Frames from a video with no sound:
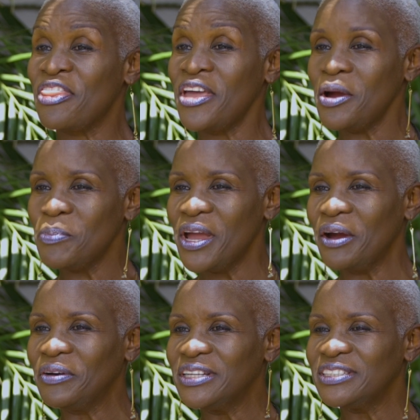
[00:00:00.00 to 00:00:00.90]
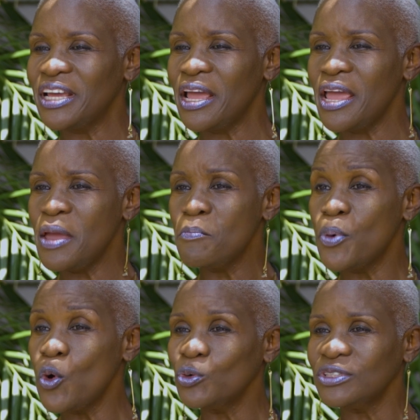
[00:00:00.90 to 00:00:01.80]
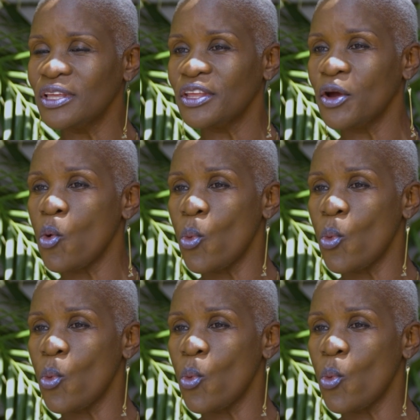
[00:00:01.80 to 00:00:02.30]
their parents imposing their